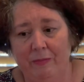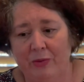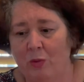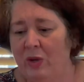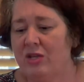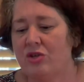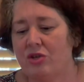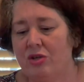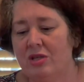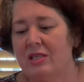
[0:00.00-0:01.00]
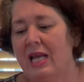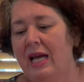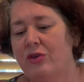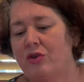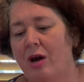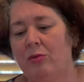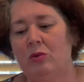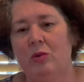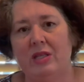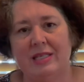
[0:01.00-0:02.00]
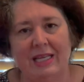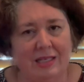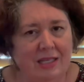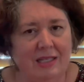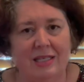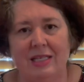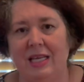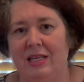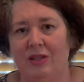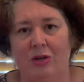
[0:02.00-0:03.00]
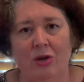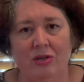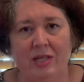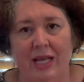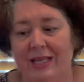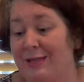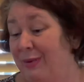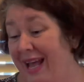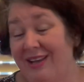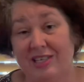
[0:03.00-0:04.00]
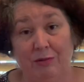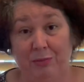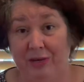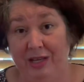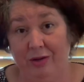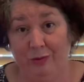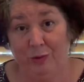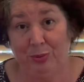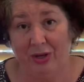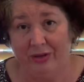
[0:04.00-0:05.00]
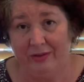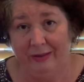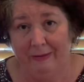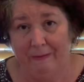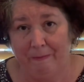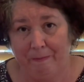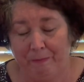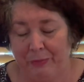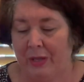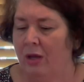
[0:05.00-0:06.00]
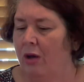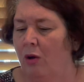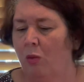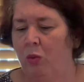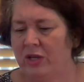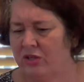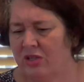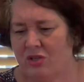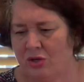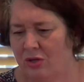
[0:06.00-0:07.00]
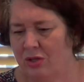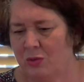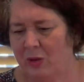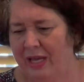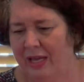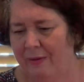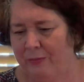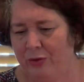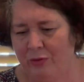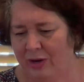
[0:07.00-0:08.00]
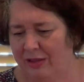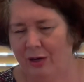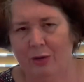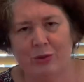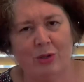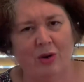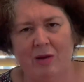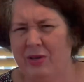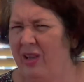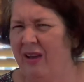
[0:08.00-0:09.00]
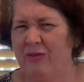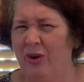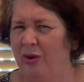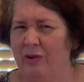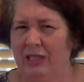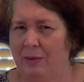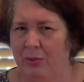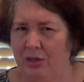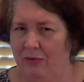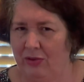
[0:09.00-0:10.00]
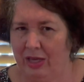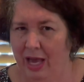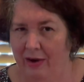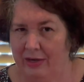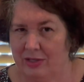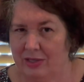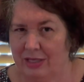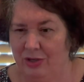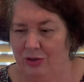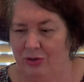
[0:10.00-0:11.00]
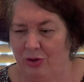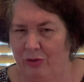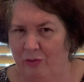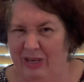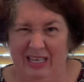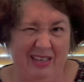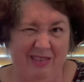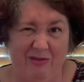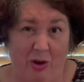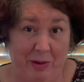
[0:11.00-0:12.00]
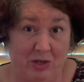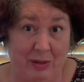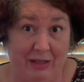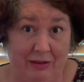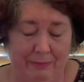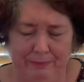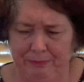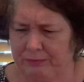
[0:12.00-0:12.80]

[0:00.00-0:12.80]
Which students had trouble with setting the scene and the context, but actually were pretty good with plot? Which are the students where you read the whole story, but you have no real empathy for the characters and you don't really know much about them?